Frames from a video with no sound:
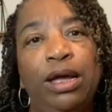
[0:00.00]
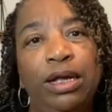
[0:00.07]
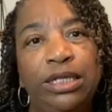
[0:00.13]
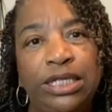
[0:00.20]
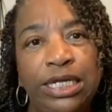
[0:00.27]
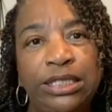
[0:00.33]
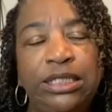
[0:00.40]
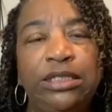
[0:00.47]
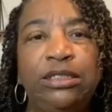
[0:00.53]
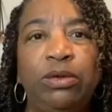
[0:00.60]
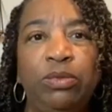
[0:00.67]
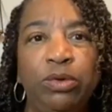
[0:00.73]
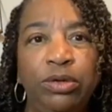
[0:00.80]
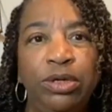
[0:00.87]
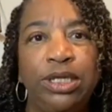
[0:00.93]
This is a
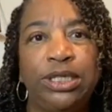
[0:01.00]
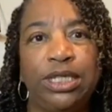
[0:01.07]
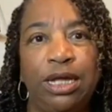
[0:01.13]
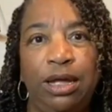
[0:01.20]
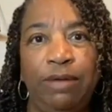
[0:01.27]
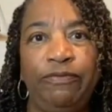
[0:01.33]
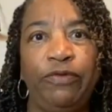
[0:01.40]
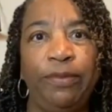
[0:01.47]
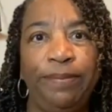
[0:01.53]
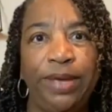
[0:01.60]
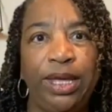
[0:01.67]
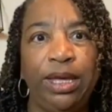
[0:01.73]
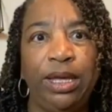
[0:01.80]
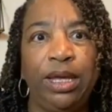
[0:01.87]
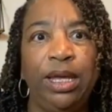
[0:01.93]
rule of thumb for
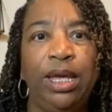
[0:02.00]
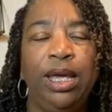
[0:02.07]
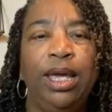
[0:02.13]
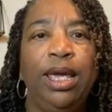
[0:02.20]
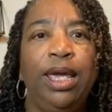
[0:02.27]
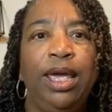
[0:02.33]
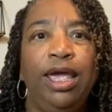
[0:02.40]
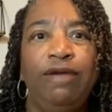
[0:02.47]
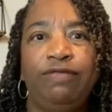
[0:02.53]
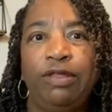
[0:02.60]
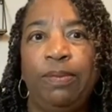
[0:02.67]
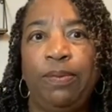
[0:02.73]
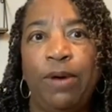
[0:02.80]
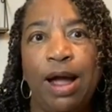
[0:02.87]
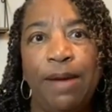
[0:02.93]
me. If
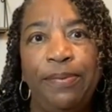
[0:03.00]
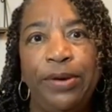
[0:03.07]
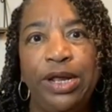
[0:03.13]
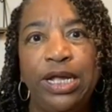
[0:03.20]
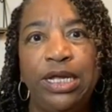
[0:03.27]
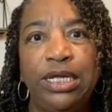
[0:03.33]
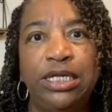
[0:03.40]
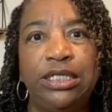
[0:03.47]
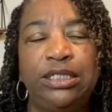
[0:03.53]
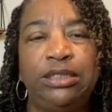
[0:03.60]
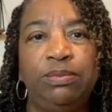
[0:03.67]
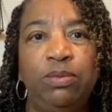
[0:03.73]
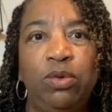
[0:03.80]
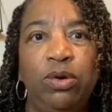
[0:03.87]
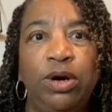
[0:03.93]
the property
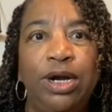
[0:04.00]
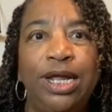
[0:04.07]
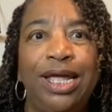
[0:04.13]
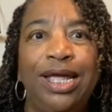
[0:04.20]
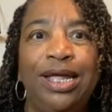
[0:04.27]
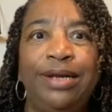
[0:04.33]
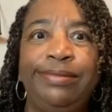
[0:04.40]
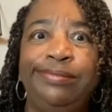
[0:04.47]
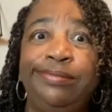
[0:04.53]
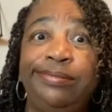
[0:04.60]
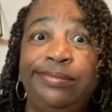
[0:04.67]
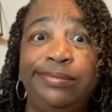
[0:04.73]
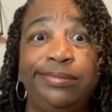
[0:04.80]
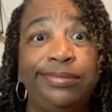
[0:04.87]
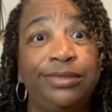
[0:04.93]
is more than
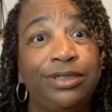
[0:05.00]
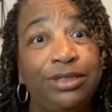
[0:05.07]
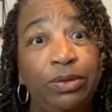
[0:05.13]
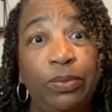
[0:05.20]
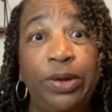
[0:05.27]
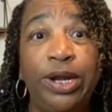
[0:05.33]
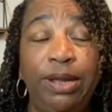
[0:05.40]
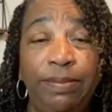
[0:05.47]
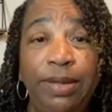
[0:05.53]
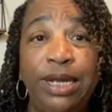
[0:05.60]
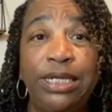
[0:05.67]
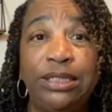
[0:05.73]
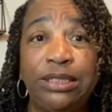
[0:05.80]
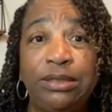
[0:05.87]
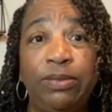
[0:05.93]
20
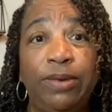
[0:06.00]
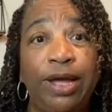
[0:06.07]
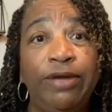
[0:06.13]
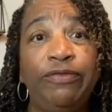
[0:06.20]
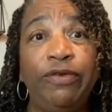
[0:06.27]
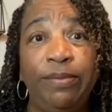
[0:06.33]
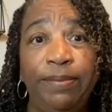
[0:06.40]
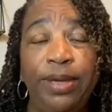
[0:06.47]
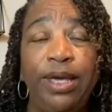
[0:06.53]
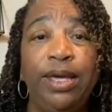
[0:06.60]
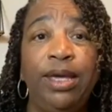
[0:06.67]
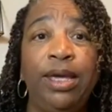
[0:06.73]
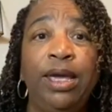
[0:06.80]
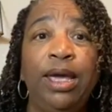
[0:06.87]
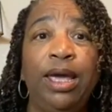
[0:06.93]
minutes away from
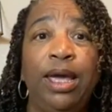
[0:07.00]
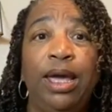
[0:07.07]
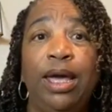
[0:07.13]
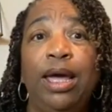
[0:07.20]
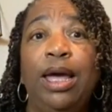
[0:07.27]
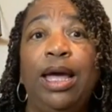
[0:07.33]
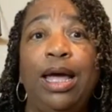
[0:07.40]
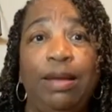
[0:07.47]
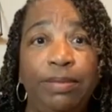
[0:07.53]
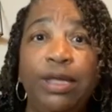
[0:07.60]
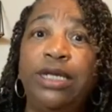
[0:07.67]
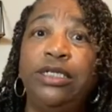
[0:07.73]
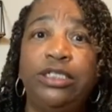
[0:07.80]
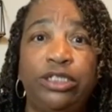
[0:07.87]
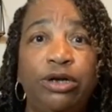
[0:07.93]
me, I'm
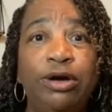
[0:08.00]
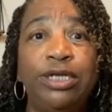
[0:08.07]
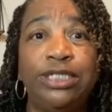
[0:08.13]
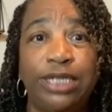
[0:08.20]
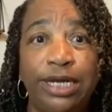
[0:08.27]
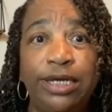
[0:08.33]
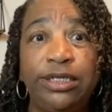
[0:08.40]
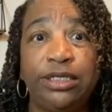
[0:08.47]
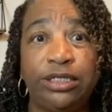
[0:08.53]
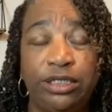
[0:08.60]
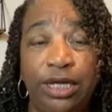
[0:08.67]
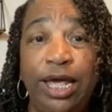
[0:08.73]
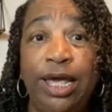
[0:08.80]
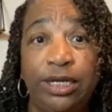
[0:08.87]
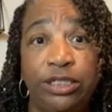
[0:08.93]
going to charge
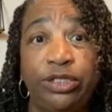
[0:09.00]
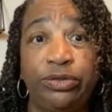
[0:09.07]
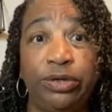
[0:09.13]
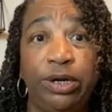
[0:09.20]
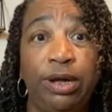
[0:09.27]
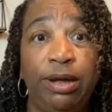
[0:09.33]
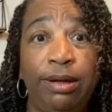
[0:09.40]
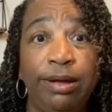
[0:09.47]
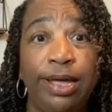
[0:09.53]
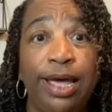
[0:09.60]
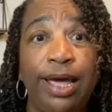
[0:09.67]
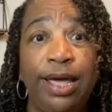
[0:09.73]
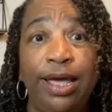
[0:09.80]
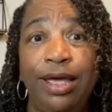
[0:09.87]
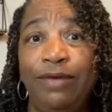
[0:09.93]
extra,
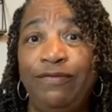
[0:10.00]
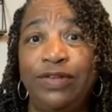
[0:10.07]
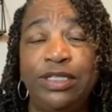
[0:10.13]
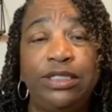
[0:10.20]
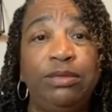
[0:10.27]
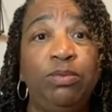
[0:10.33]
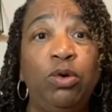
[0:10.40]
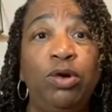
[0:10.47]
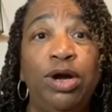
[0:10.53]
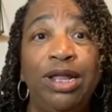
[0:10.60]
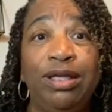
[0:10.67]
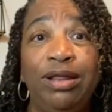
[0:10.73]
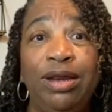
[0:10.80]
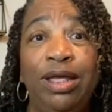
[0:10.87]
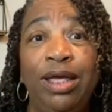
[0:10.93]
okay? If it's more
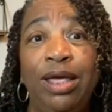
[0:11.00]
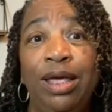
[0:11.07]
than